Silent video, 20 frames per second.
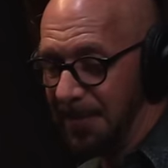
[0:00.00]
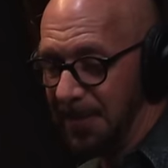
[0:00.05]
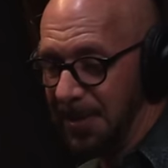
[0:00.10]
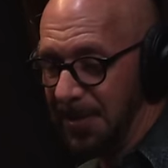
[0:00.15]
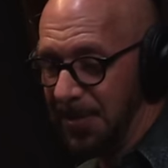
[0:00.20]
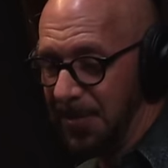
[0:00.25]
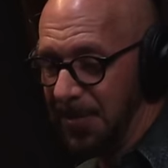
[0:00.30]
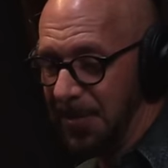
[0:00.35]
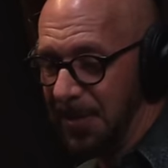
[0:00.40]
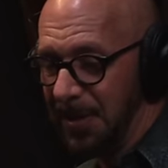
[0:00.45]

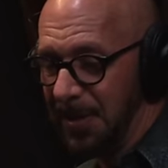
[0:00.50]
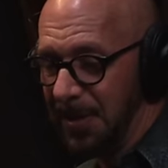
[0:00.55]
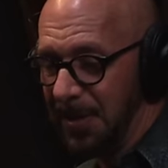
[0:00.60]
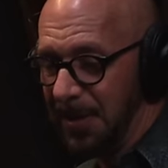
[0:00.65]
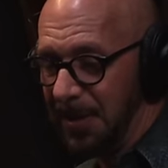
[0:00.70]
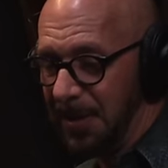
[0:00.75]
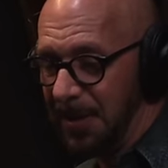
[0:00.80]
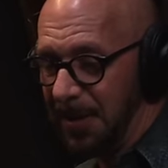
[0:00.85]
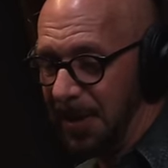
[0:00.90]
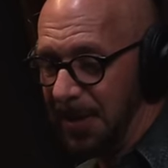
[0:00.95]
with
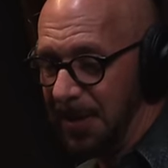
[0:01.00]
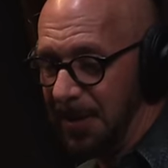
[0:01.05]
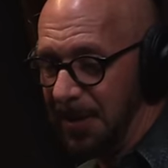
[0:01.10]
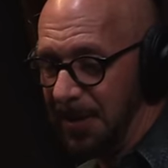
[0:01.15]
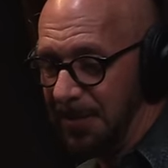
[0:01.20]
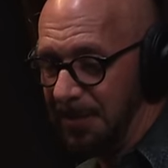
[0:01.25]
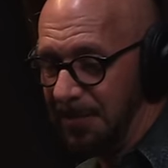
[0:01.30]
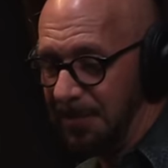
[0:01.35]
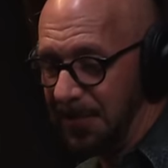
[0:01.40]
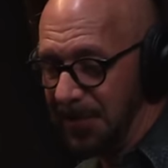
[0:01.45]

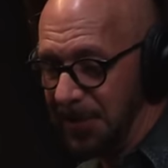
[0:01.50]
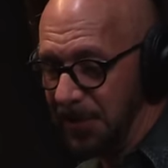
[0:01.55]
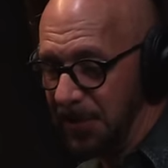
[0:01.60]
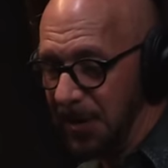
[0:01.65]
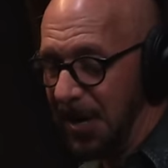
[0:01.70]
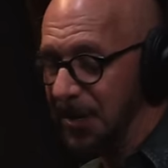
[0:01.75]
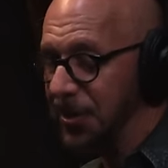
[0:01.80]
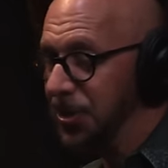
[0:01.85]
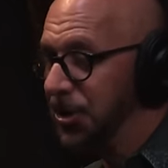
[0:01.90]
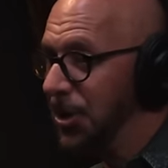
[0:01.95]
uh, you
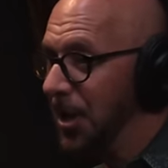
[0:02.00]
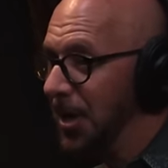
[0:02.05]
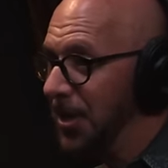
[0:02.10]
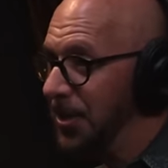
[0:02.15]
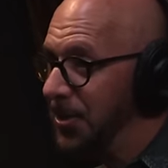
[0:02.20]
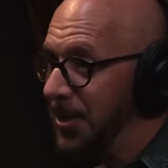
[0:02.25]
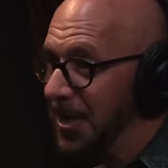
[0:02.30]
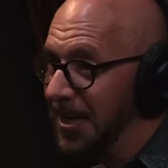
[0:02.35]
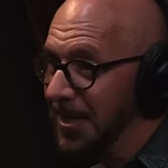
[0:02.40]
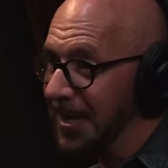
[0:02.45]
got your shot
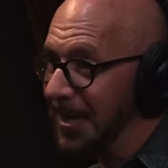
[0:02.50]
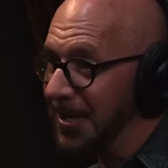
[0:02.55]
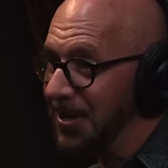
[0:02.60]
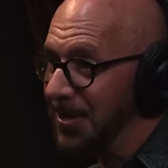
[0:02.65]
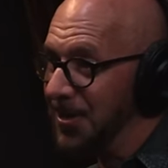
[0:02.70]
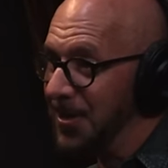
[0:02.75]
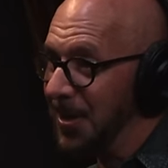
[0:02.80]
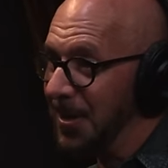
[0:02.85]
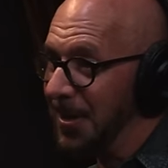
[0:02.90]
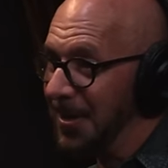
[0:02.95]
or you didn't get
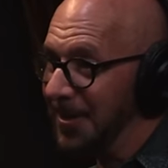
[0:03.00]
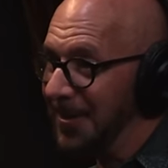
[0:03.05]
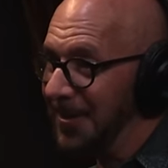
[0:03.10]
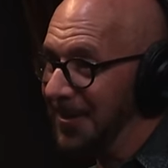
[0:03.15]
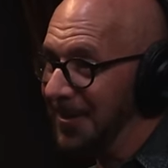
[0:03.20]
your shot?